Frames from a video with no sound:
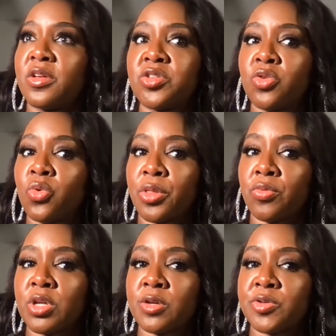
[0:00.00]
two or
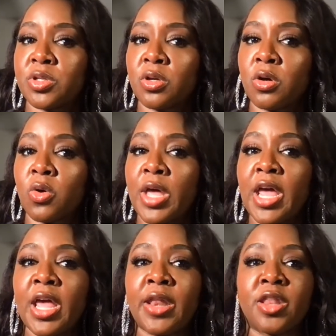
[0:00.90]
three years ago
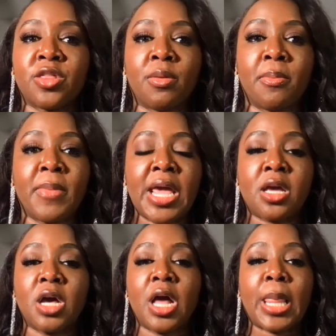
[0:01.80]
and the make
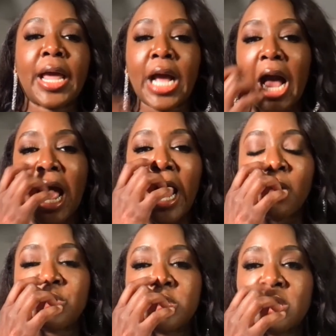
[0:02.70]
uh, like i
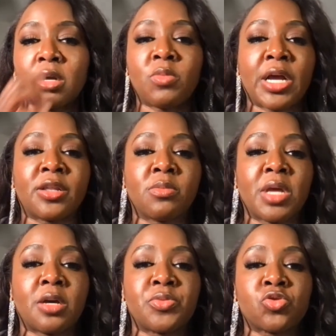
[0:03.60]
was just like oh my god their
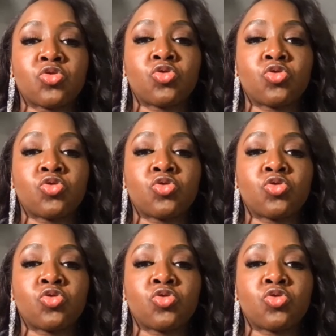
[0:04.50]
makeup is